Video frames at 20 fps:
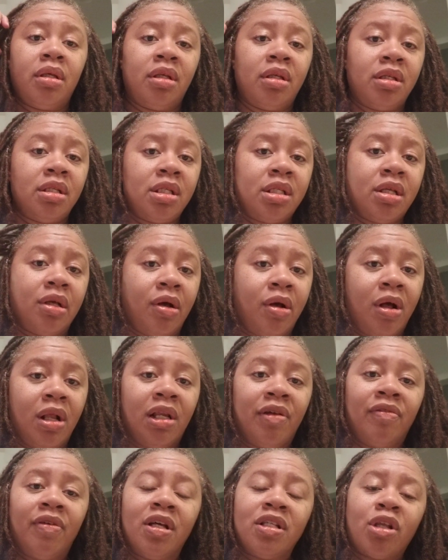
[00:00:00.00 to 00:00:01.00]
so all
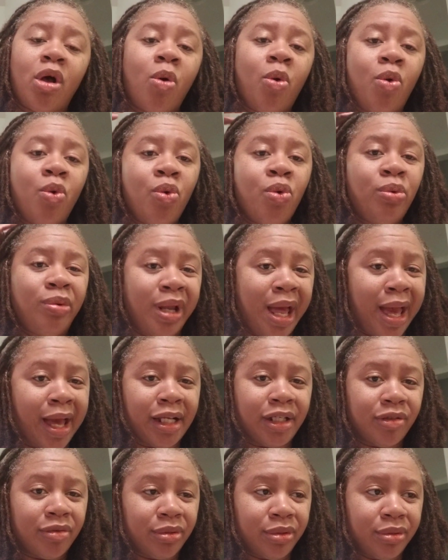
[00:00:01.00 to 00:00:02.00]
of us old
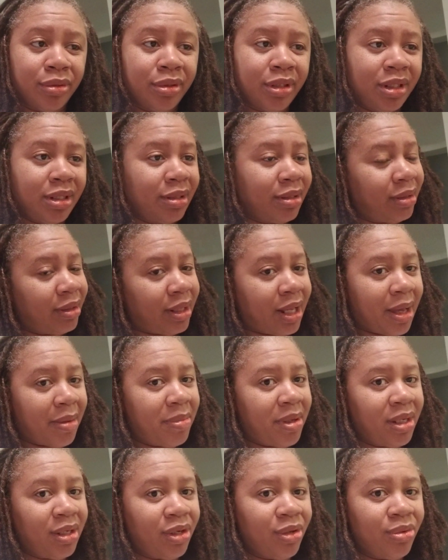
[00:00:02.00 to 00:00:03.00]
naturals that have
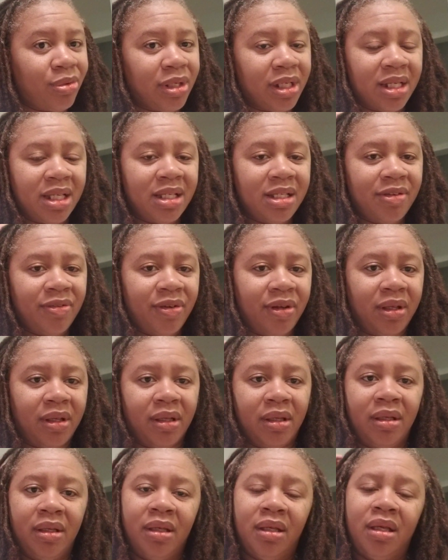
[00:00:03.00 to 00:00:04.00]
been doing this for